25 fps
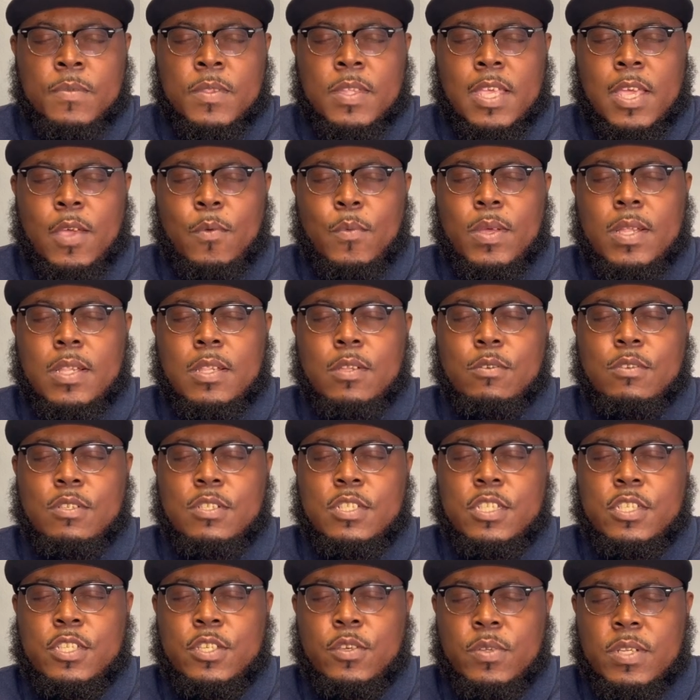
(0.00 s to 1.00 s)
And we
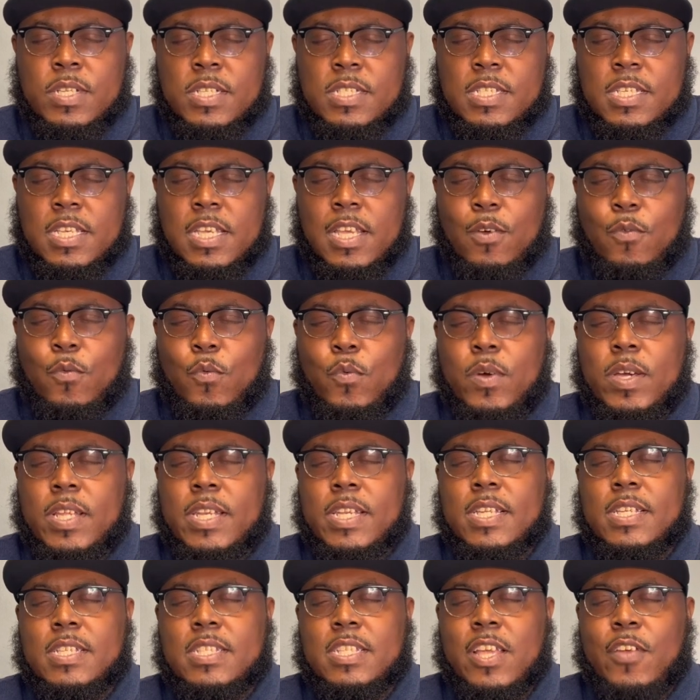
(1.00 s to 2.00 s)
lose unity and
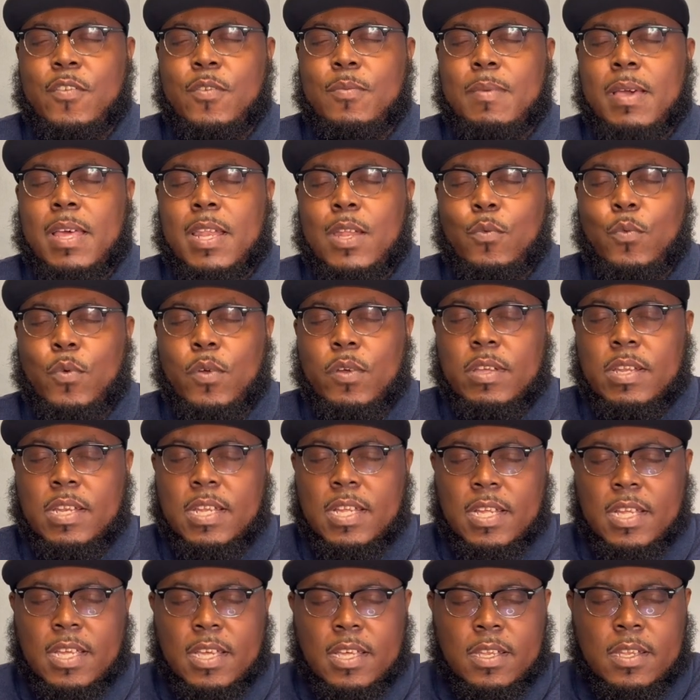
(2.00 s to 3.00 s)
oneness. Everybody working
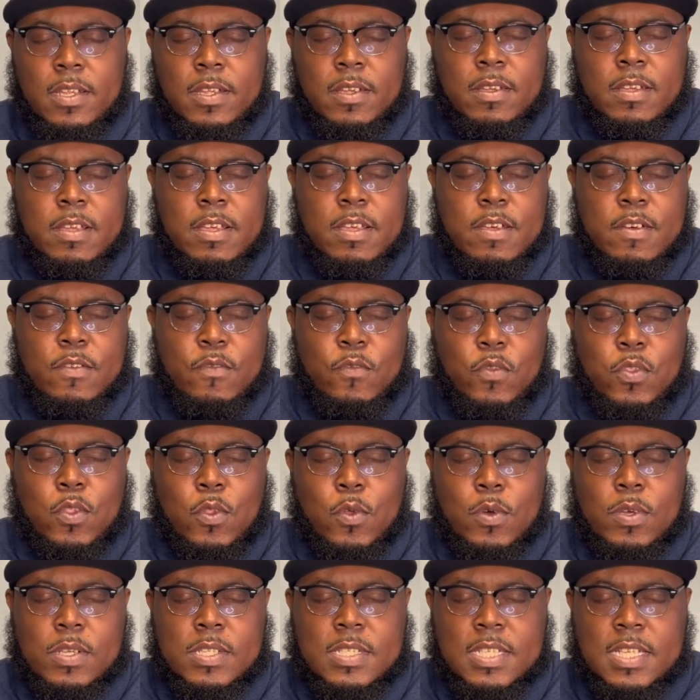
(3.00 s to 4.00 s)
together,
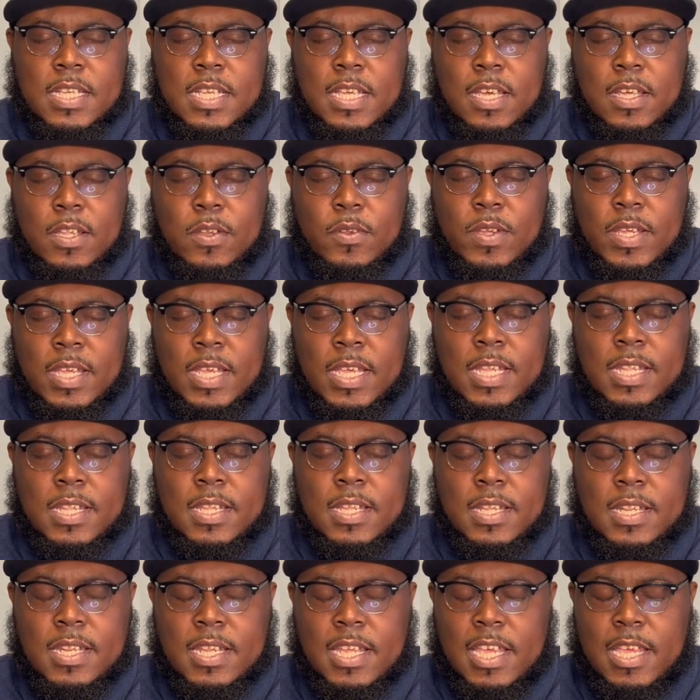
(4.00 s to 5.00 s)
flowing together in
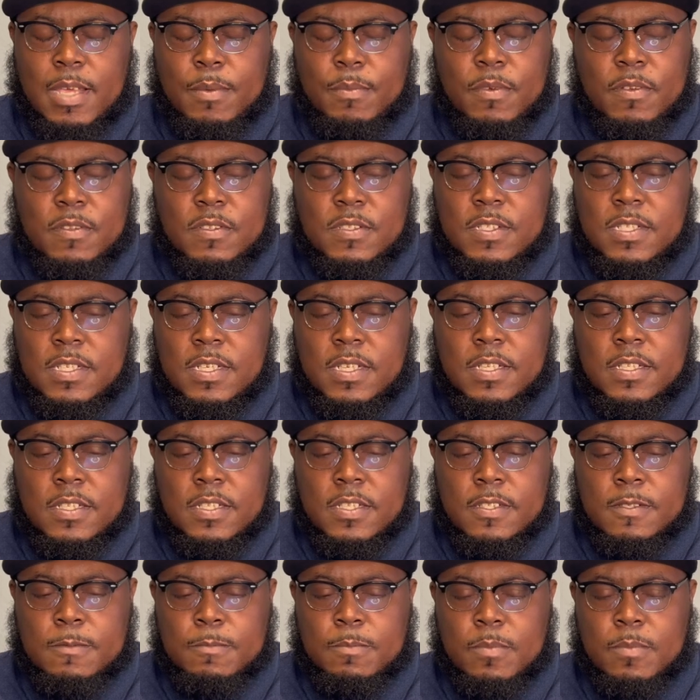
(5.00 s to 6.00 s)
the name of Jesus.